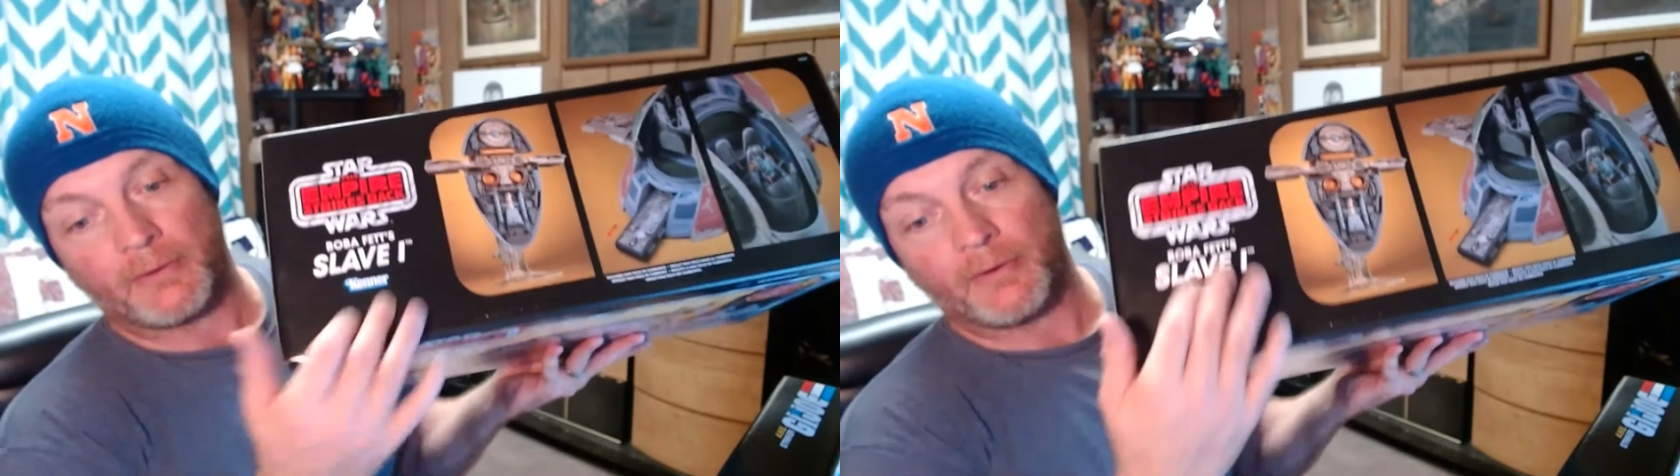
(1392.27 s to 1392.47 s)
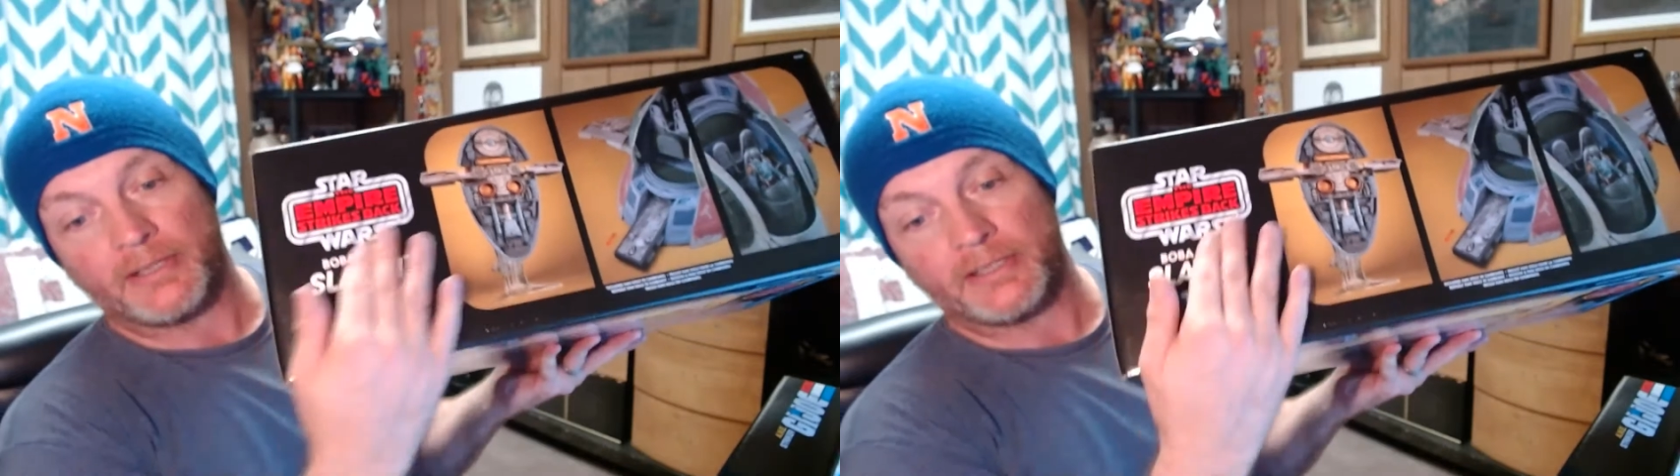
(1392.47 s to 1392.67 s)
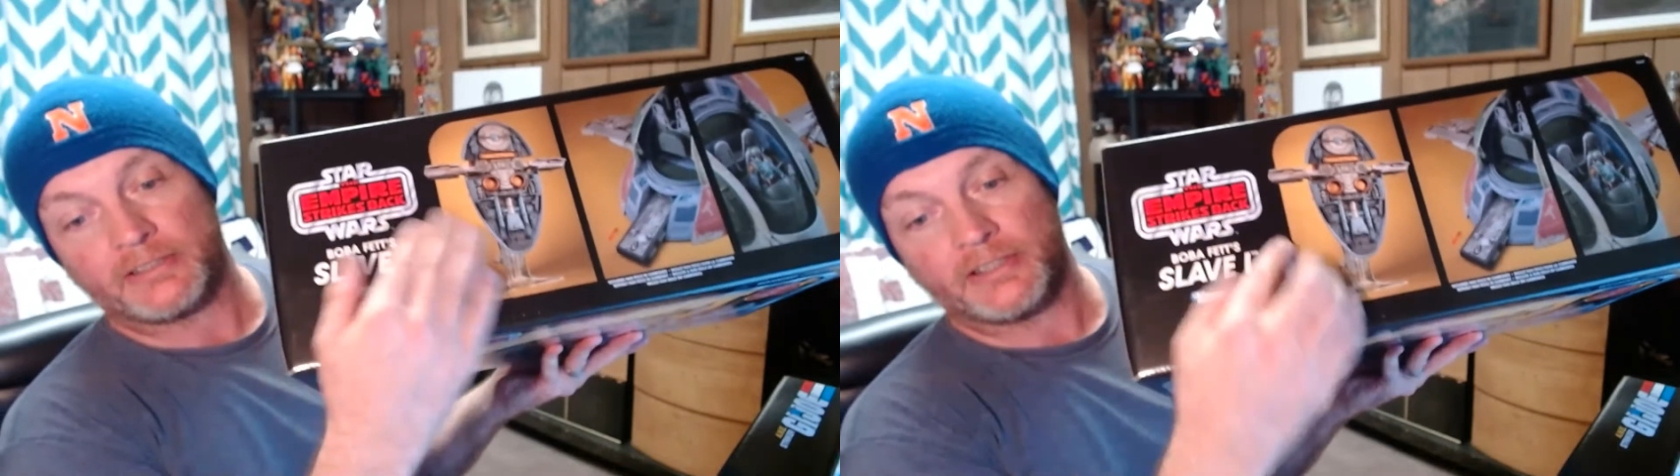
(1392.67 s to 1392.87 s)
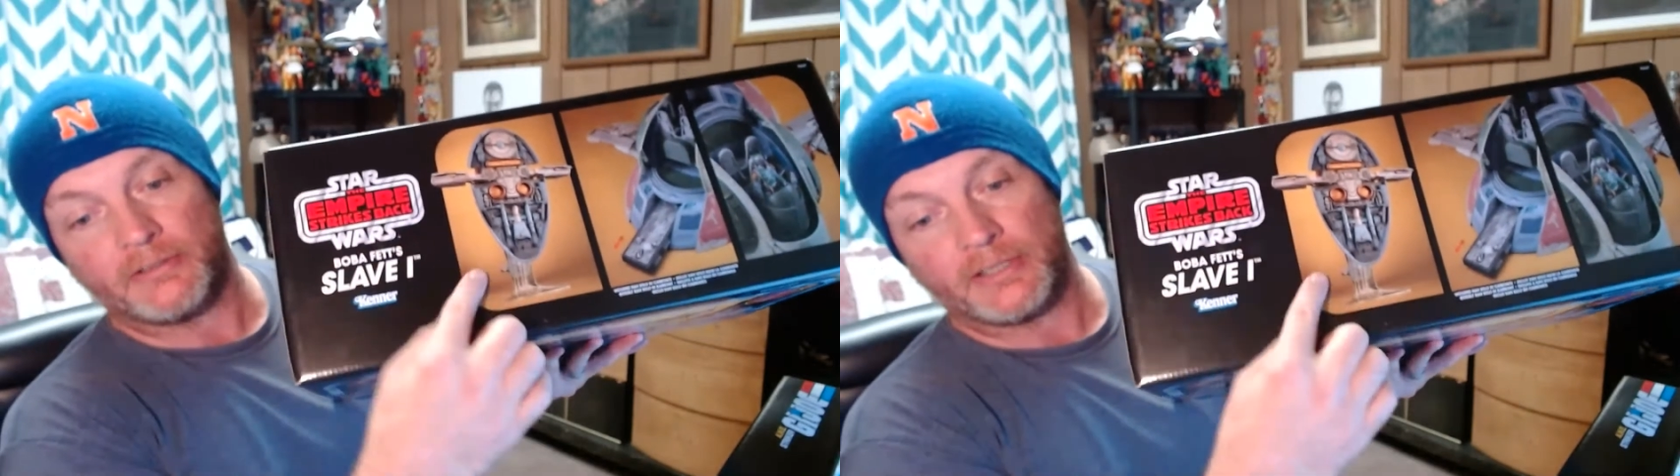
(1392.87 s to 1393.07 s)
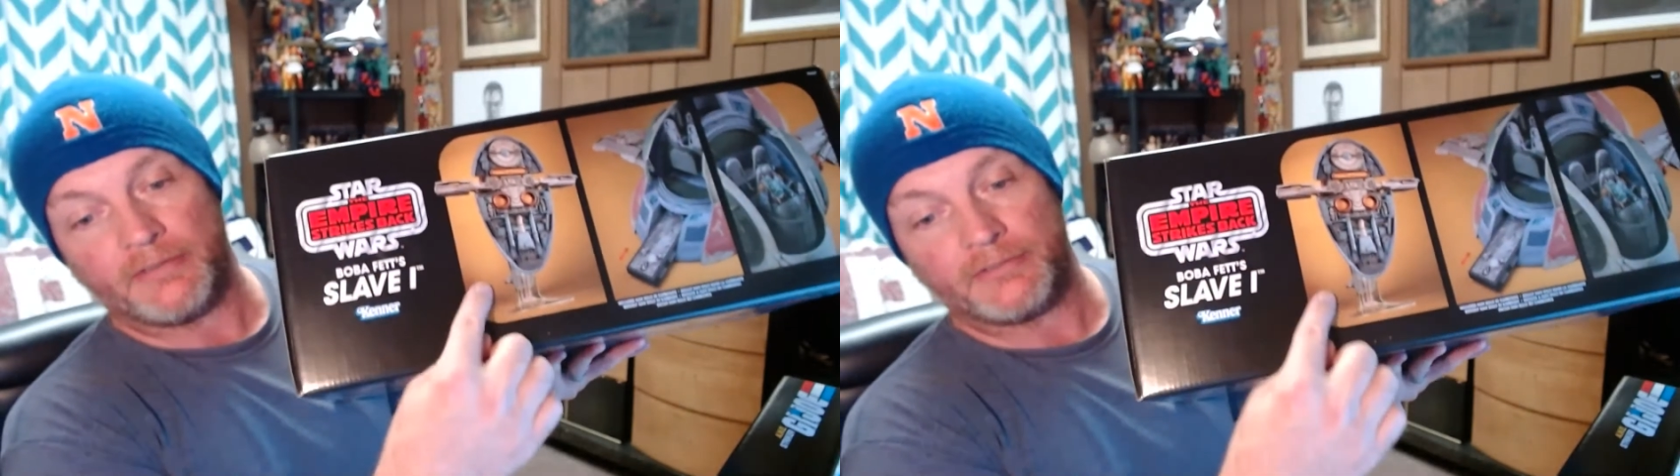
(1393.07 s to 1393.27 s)
way it
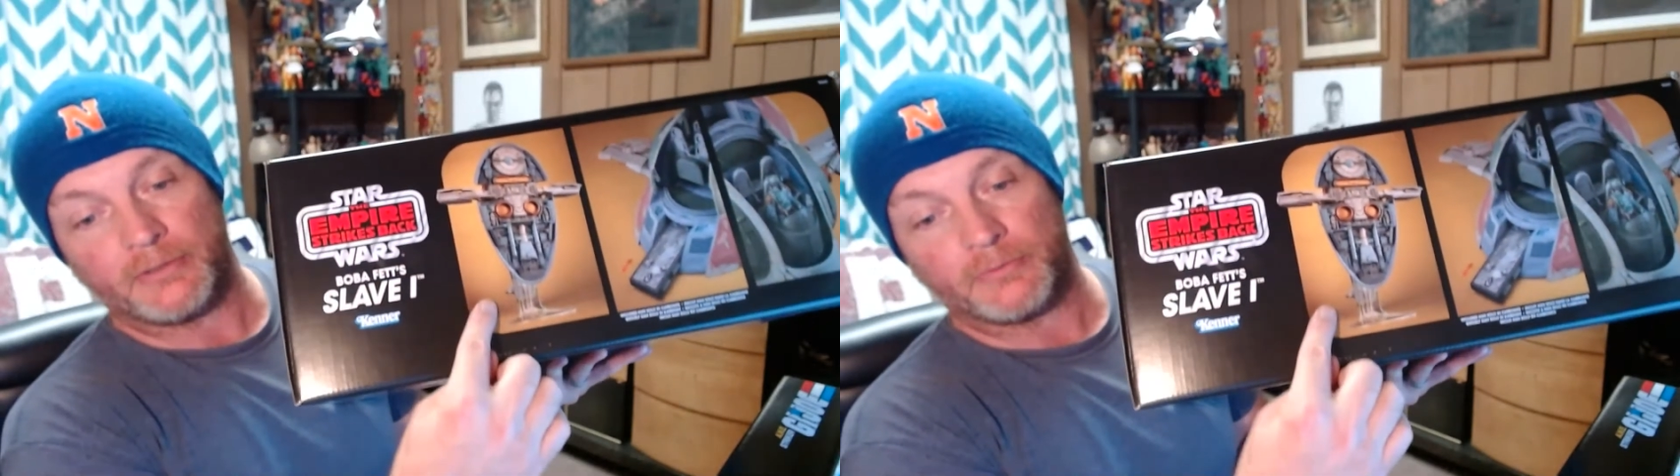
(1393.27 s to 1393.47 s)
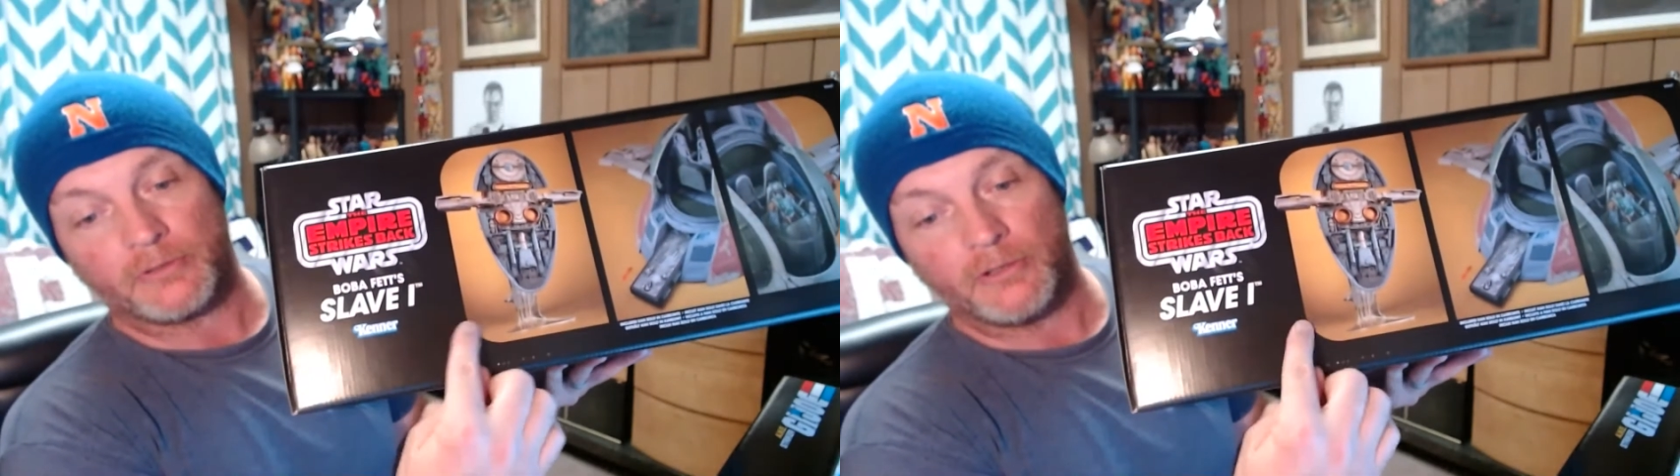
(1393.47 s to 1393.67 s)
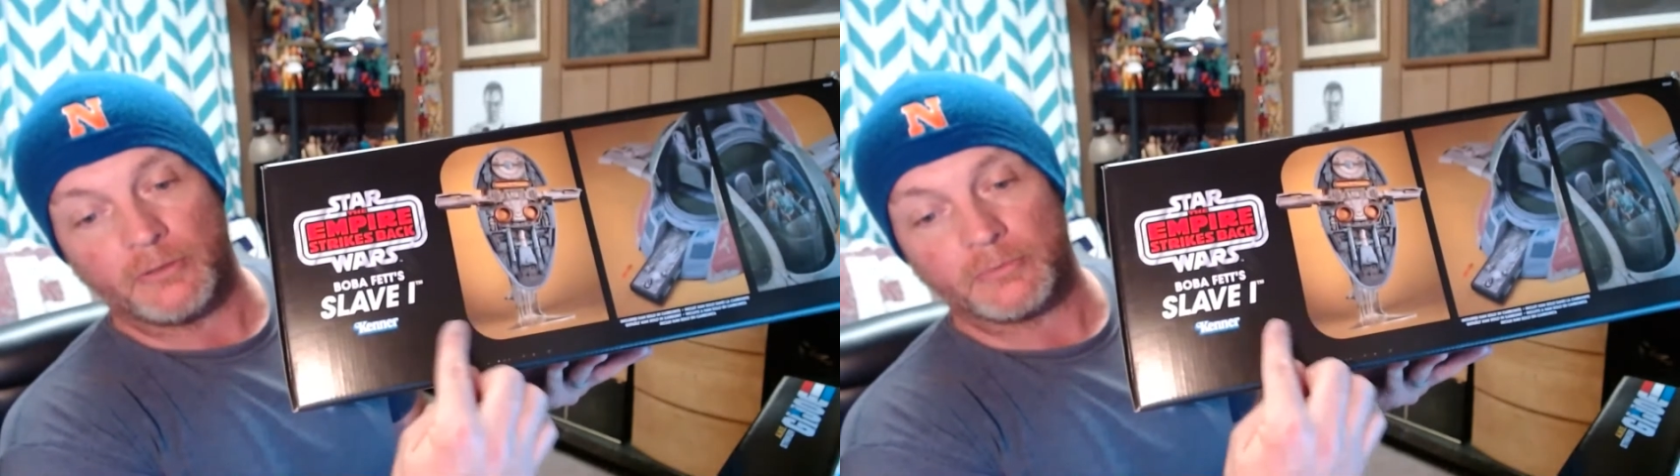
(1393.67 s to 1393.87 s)
still gives you room